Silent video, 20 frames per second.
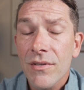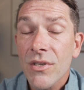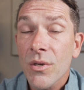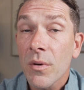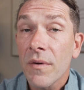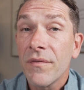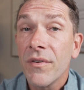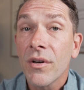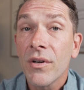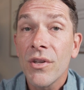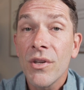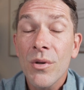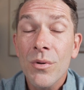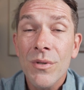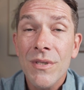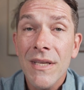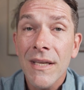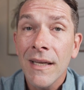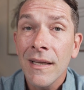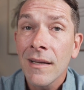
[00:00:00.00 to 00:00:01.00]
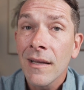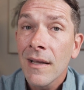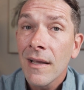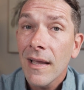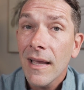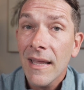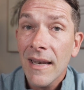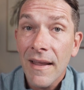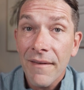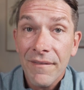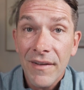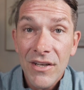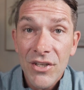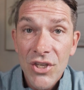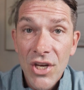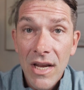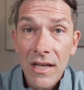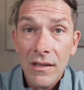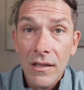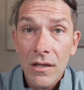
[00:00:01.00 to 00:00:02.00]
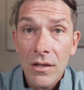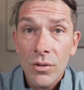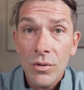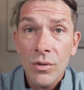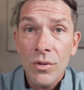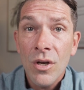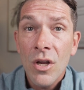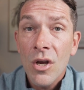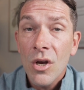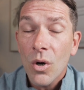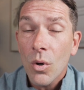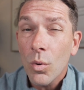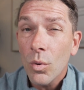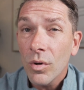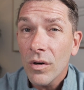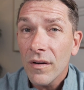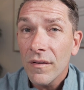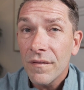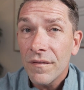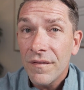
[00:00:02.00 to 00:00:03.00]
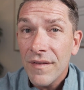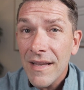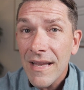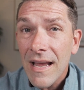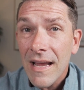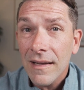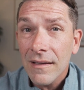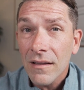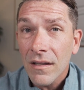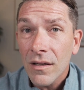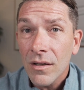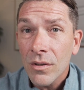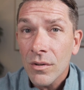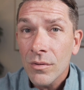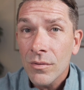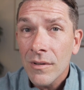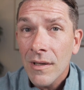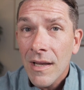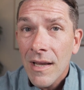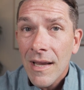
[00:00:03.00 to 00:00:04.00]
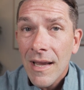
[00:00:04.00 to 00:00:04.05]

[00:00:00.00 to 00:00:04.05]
So if you're using an FHA loan or a VA loan